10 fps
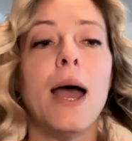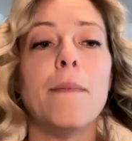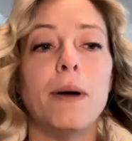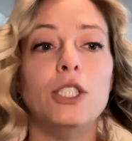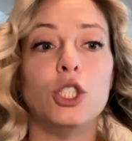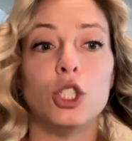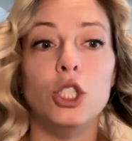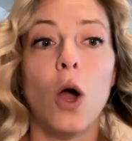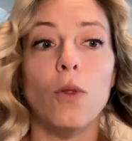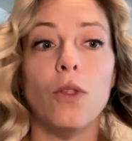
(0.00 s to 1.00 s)
But just
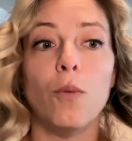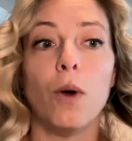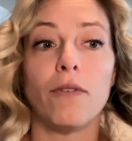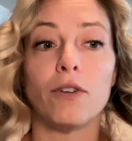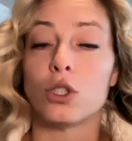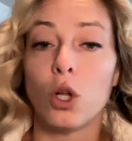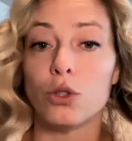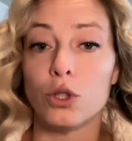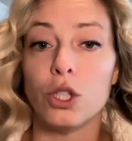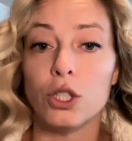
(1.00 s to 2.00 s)
know that whatever is
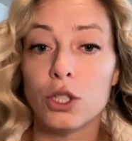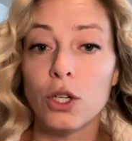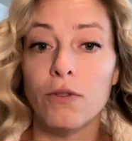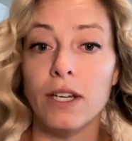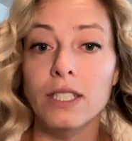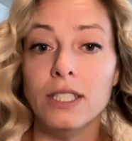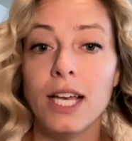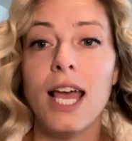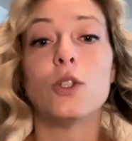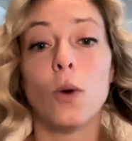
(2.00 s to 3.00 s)
closer to the surface
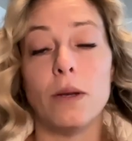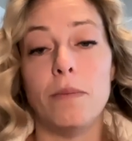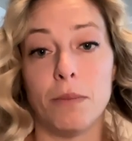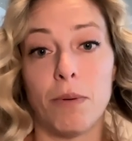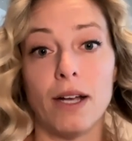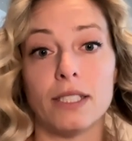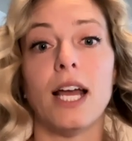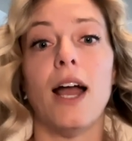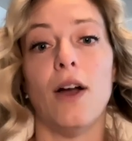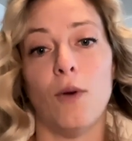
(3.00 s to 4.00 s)
is going to be depressed
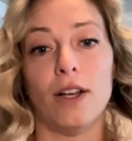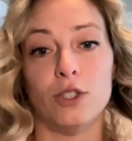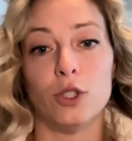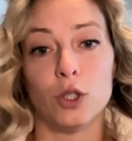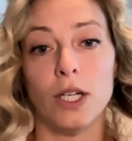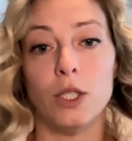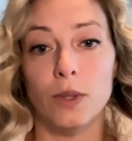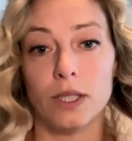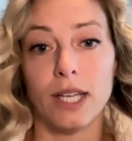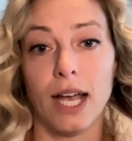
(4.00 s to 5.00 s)
as you're trying to
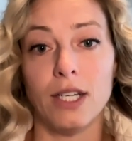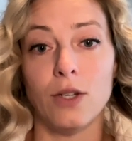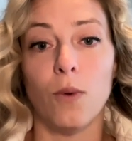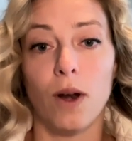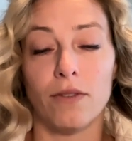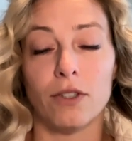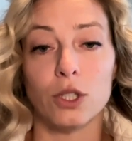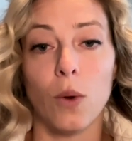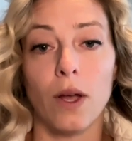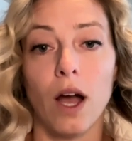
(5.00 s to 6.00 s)
excite whatever is
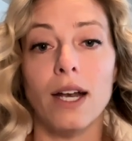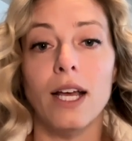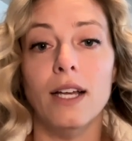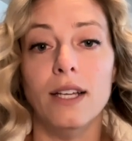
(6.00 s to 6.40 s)
going on